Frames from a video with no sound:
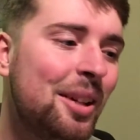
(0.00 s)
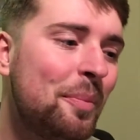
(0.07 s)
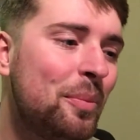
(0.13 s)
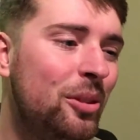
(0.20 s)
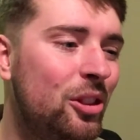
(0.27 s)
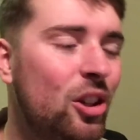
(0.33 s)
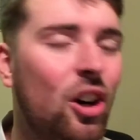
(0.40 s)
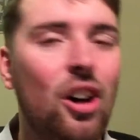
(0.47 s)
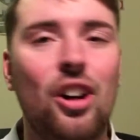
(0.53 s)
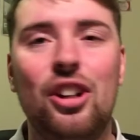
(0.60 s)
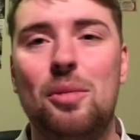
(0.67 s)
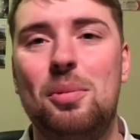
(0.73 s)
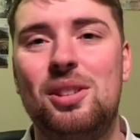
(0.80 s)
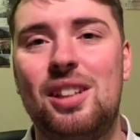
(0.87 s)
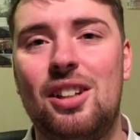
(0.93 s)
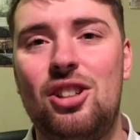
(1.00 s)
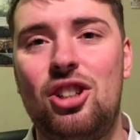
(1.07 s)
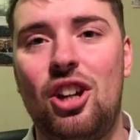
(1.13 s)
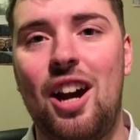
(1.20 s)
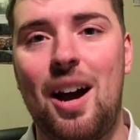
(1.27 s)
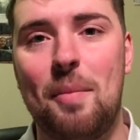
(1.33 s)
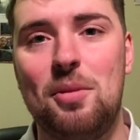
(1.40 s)
Not 100%
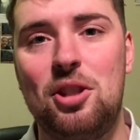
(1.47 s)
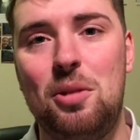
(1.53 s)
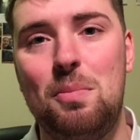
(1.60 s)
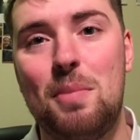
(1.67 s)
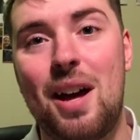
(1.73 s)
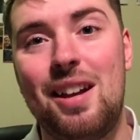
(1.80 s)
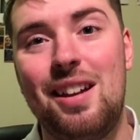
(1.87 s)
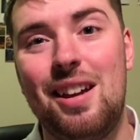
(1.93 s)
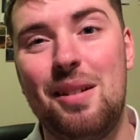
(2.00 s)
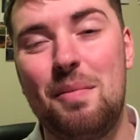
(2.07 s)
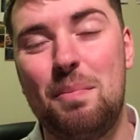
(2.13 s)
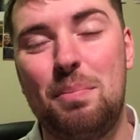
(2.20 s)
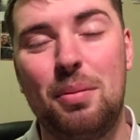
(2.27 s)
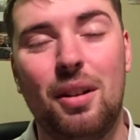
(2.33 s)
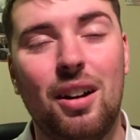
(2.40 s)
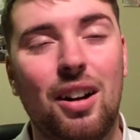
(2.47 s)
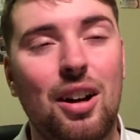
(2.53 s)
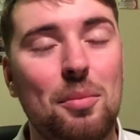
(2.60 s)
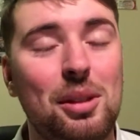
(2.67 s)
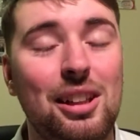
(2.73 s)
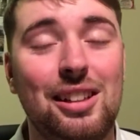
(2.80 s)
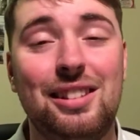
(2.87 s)
sure how much he meant it, but
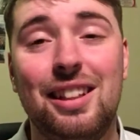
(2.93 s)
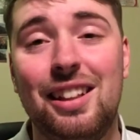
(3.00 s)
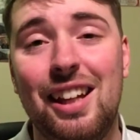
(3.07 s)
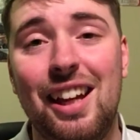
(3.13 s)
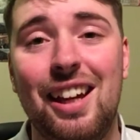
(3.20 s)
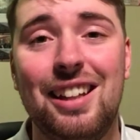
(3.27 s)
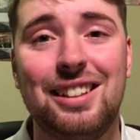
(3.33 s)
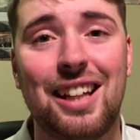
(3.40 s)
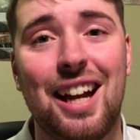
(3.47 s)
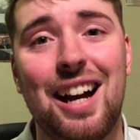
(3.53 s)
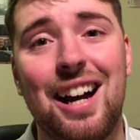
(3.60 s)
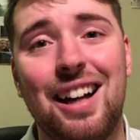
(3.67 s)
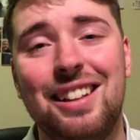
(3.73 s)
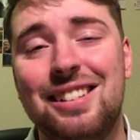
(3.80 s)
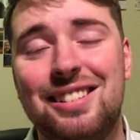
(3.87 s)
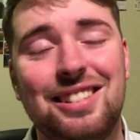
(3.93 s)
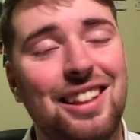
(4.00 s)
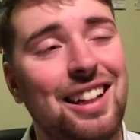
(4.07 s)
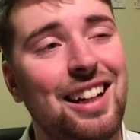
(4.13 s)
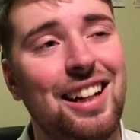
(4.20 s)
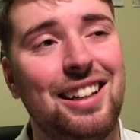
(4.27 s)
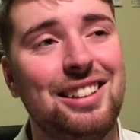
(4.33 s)
I mean, it did hit his hand,
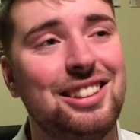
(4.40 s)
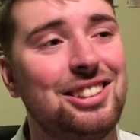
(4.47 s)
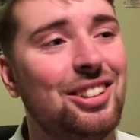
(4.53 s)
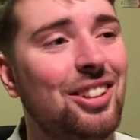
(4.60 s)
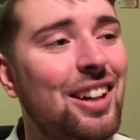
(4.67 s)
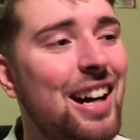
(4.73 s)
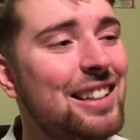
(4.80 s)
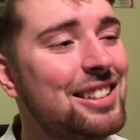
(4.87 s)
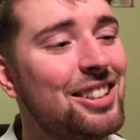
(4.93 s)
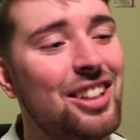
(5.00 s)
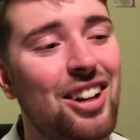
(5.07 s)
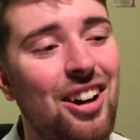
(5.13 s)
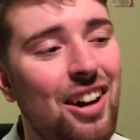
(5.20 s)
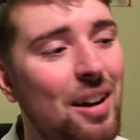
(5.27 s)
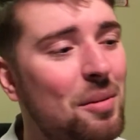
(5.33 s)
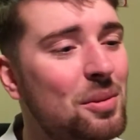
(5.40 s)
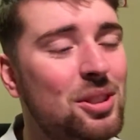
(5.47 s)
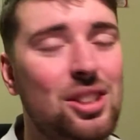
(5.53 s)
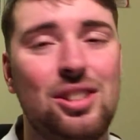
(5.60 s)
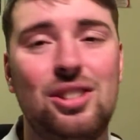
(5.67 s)
uh, so I don't know. That one's